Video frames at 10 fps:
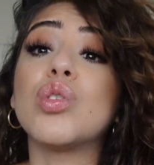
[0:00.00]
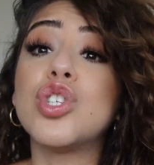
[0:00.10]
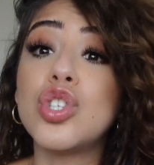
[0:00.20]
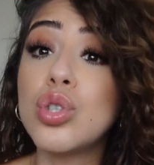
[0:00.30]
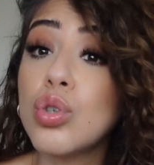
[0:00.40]
was
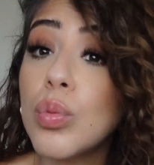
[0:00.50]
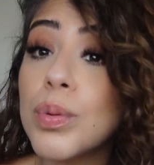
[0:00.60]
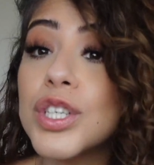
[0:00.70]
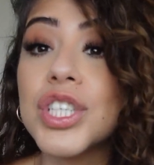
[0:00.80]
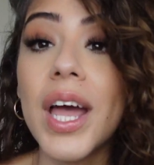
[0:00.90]

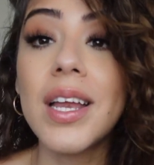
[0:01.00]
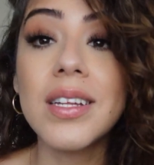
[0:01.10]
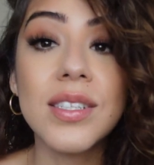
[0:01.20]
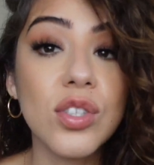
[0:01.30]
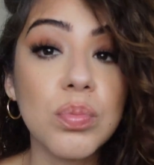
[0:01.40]
super
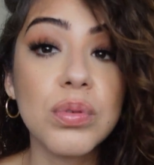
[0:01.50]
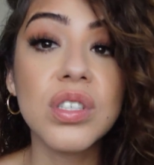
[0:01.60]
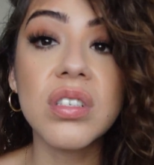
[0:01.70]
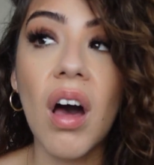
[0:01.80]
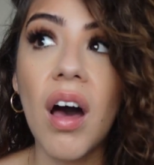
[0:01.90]
shiny, super
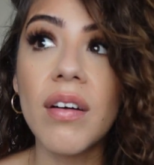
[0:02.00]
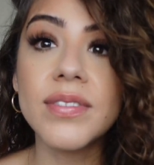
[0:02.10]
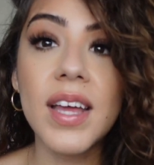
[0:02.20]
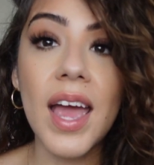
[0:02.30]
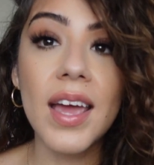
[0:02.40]

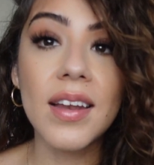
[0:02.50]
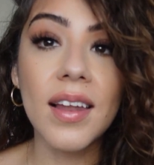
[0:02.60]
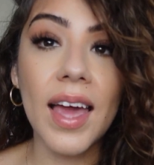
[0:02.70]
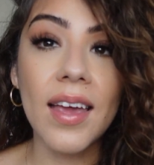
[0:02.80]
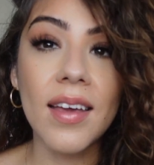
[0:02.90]
soft,
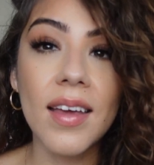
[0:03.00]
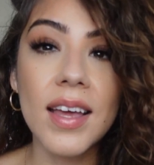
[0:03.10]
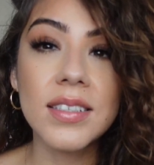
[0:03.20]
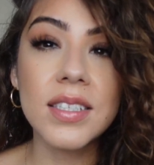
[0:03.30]
and like it